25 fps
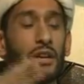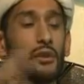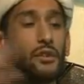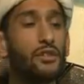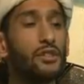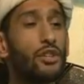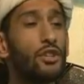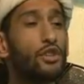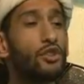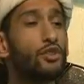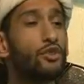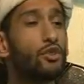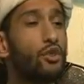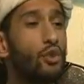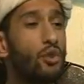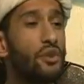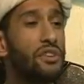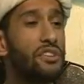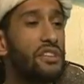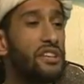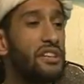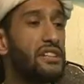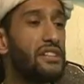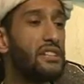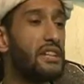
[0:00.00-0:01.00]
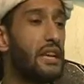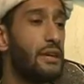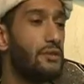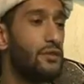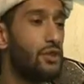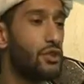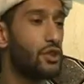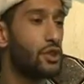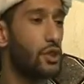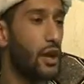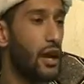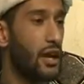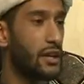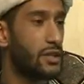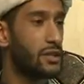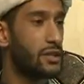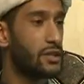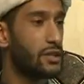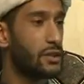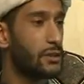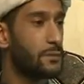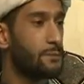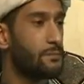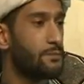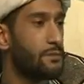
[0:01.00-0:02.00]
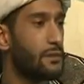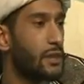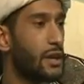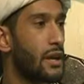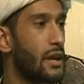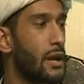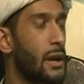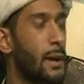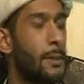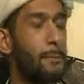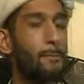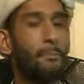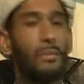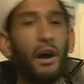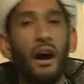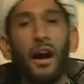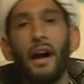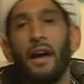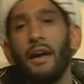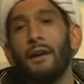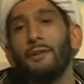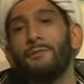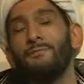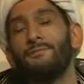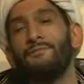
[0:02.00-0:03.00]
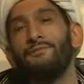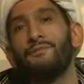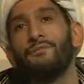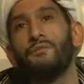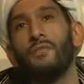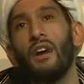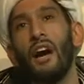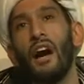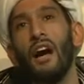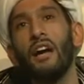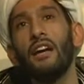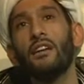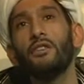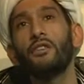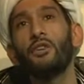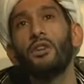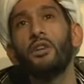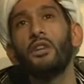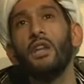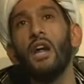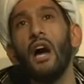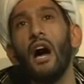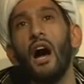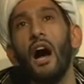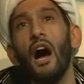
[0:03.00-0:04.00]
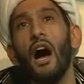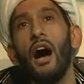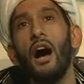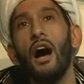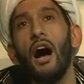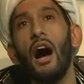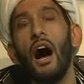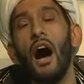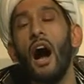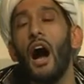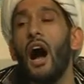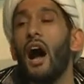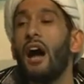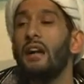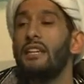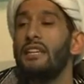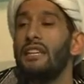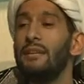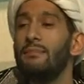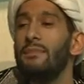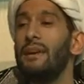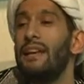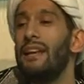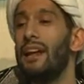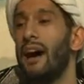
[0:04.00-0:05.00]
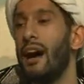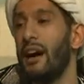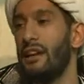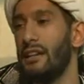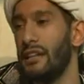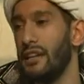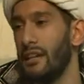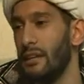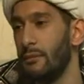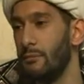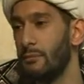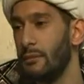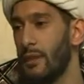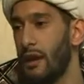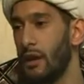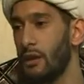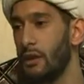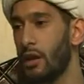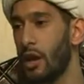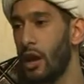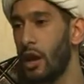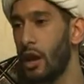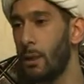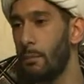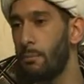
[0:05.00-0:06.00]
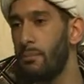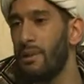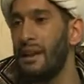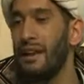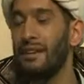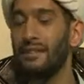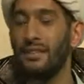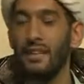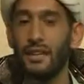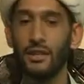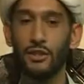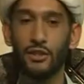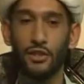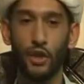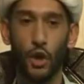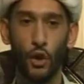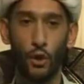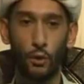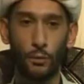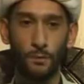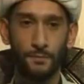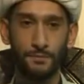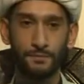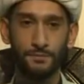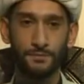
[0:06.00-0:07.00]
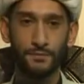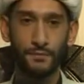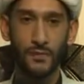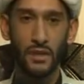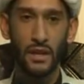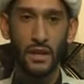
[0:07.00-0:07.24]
There is a story that is given to us by Ayatullah Hadi Milani. May Allah bless his soul.